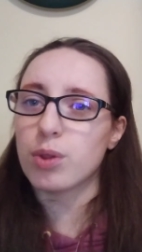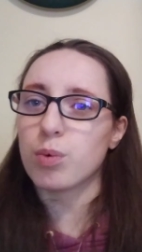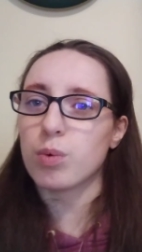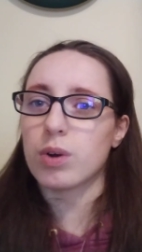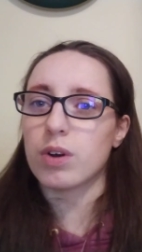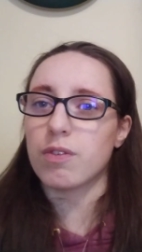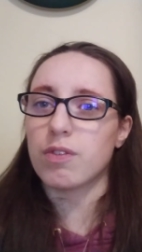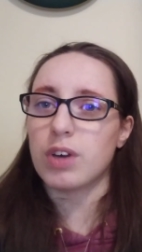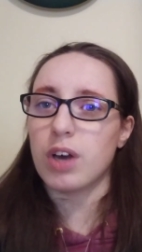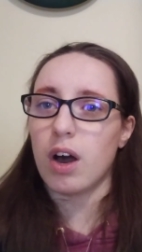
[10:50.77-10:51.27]
the
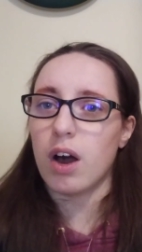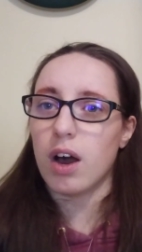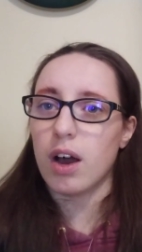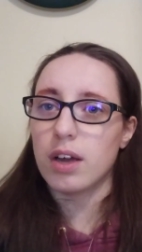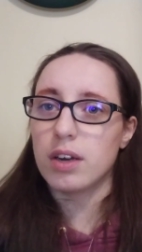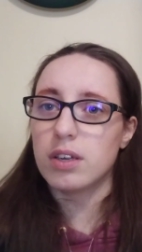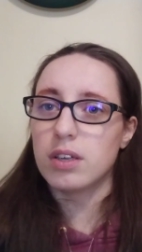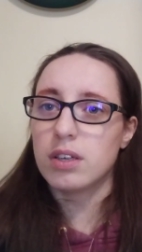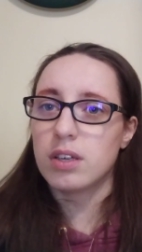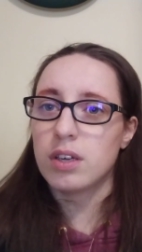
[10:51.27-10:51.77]
Word of
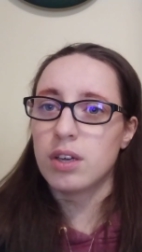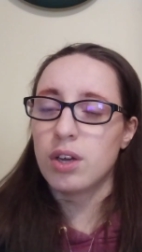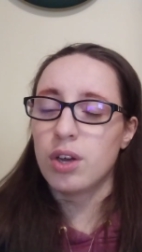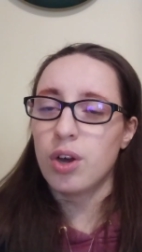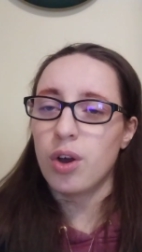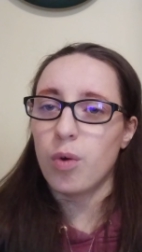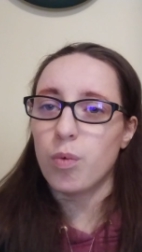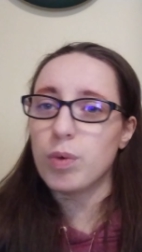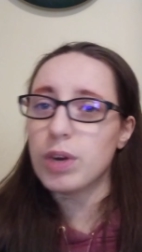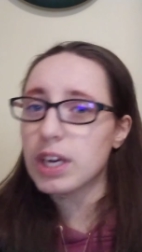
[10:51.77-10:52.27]
God,
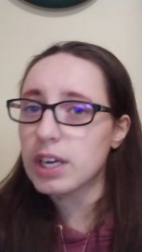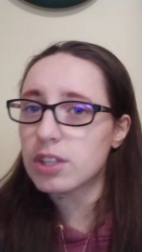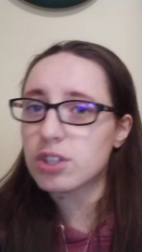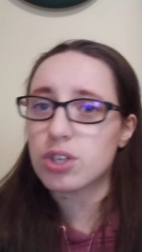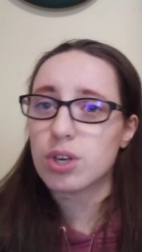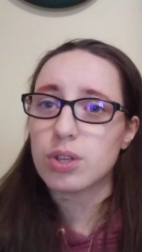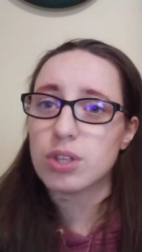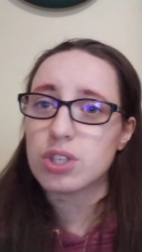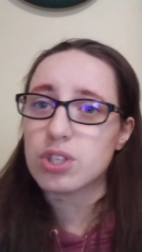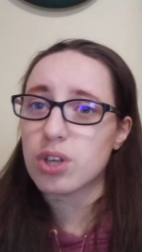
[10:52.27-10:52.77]
we can
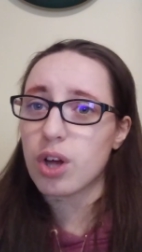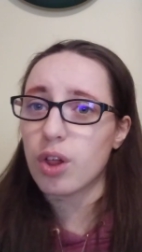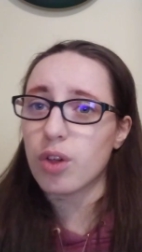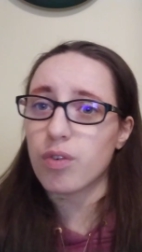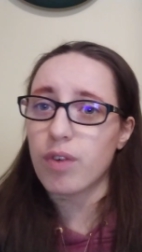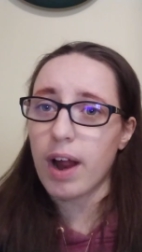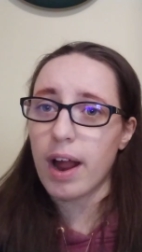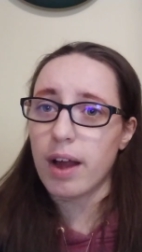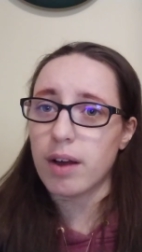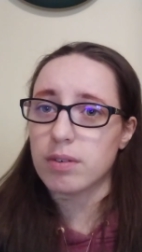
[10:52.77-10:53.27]
turn this all
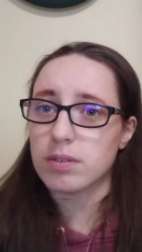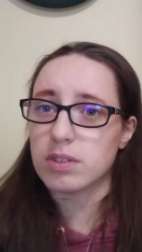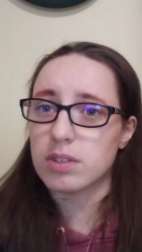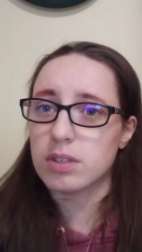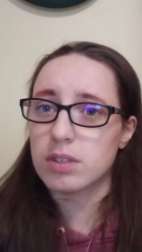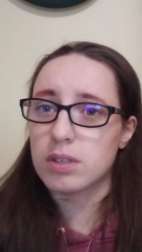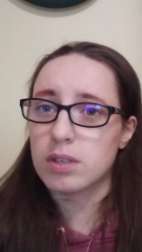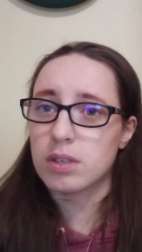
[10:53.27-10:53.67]
around.